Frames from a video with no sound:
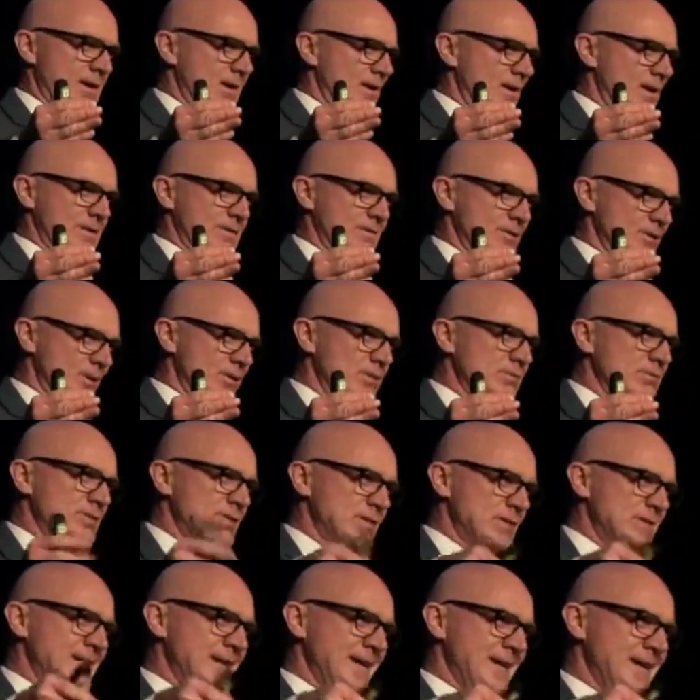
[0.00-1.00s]
And do you know
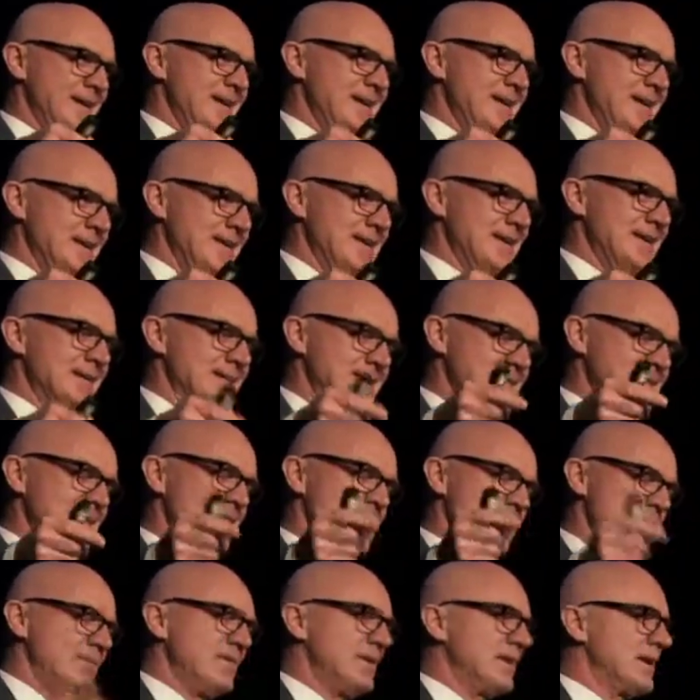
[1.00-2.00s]
today, it's
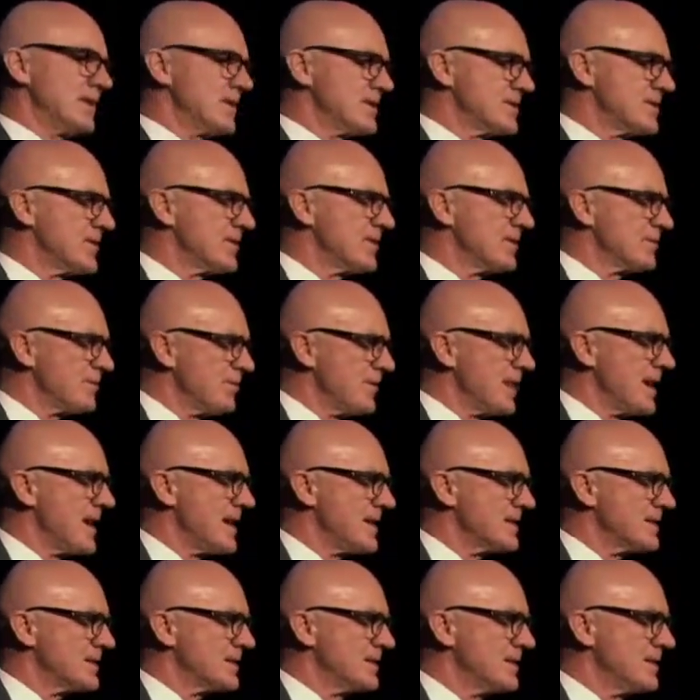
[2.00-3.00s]
not even considered
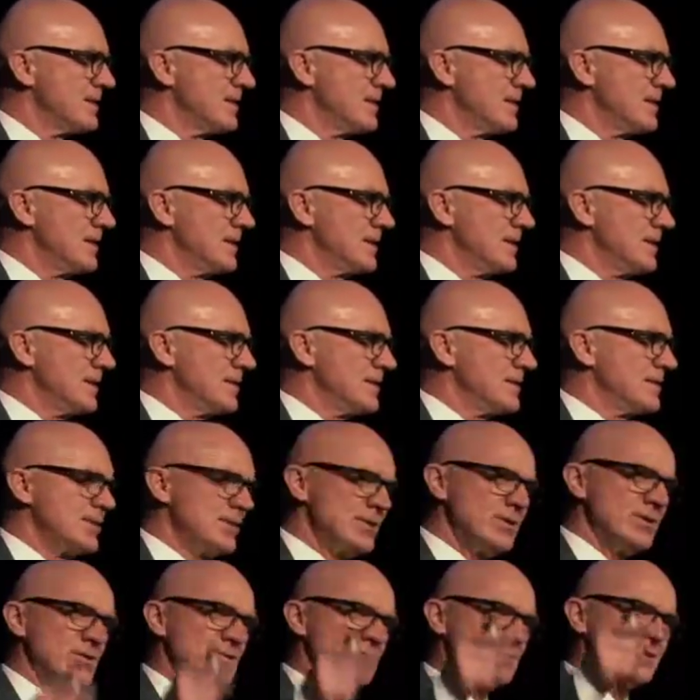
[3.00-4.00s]
fast. Do
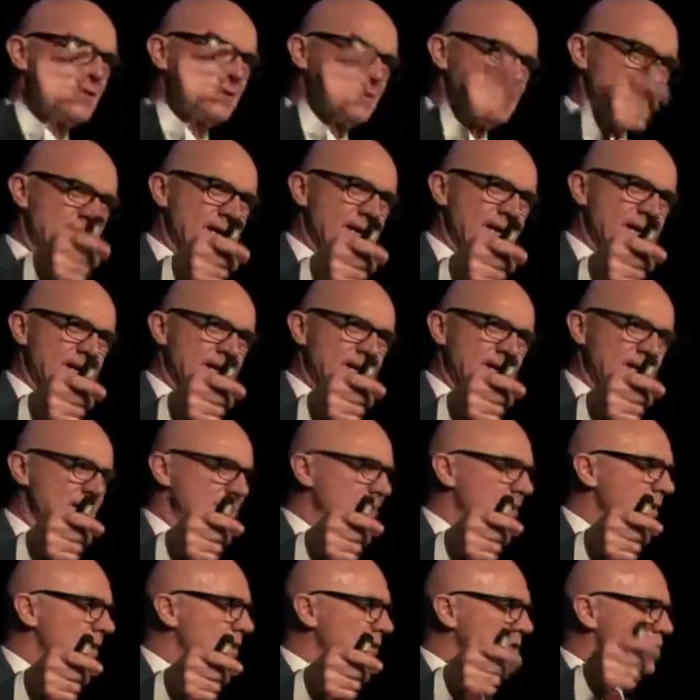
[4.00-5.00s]
you know today,
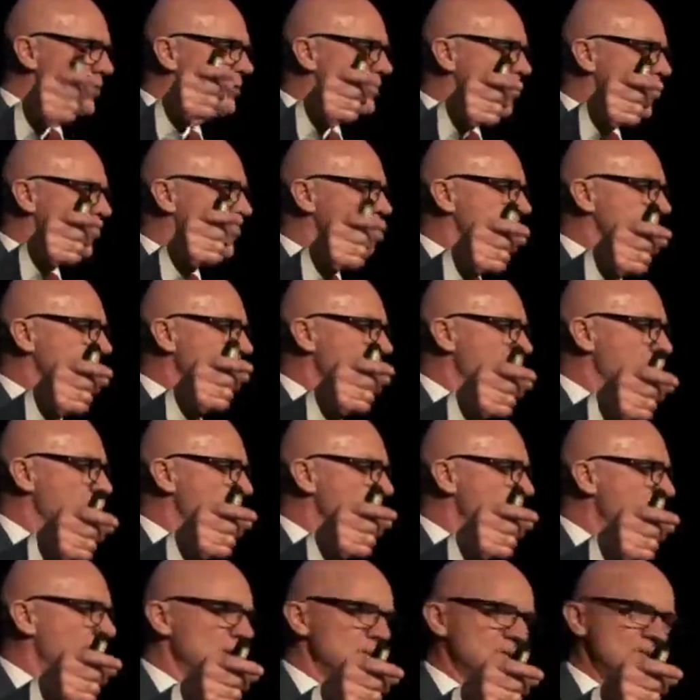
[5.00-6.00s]
you're not even
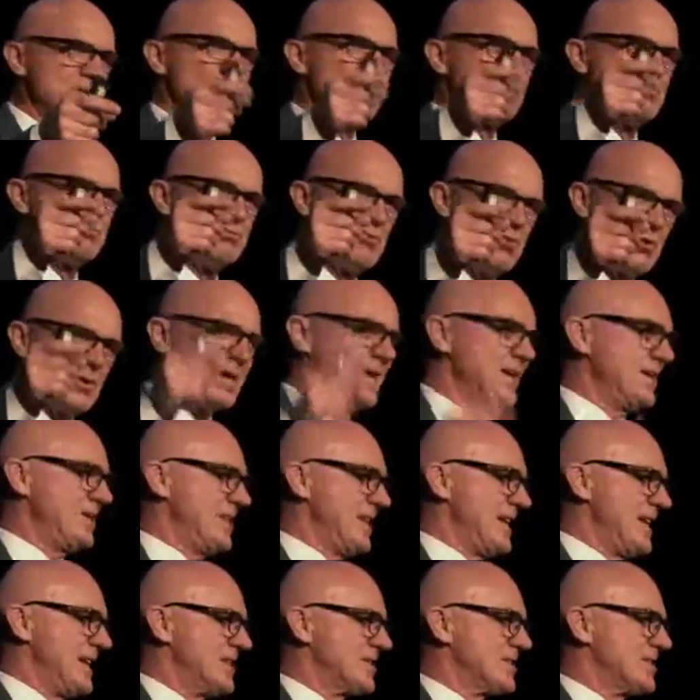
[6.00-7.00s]
allowed past your rookie
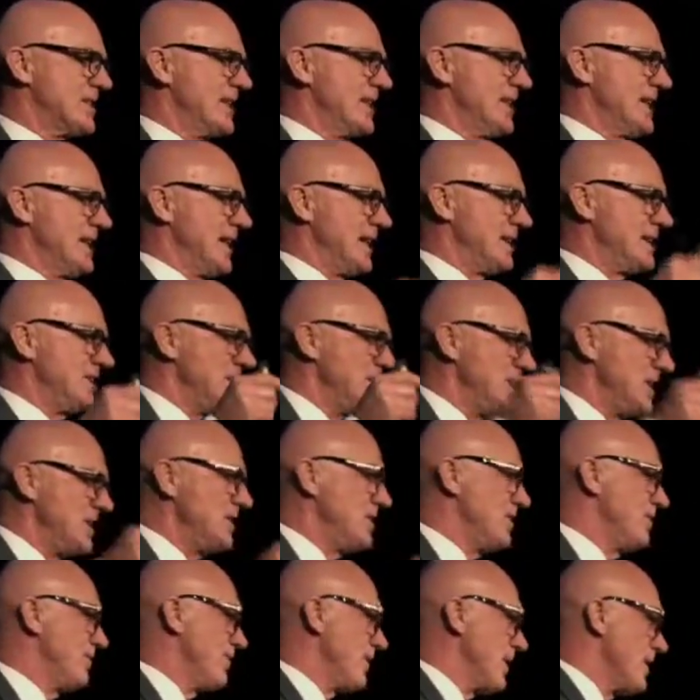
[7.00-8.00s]
test at the
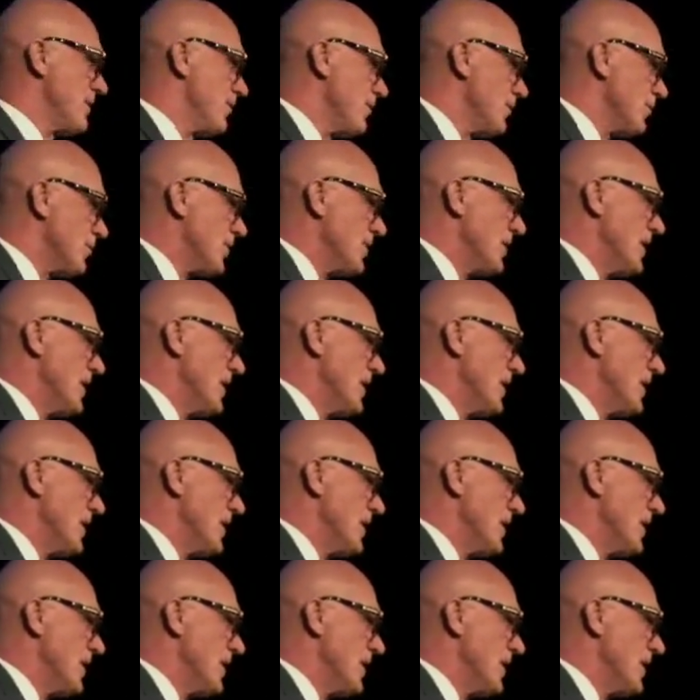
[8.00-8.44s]
Indy 500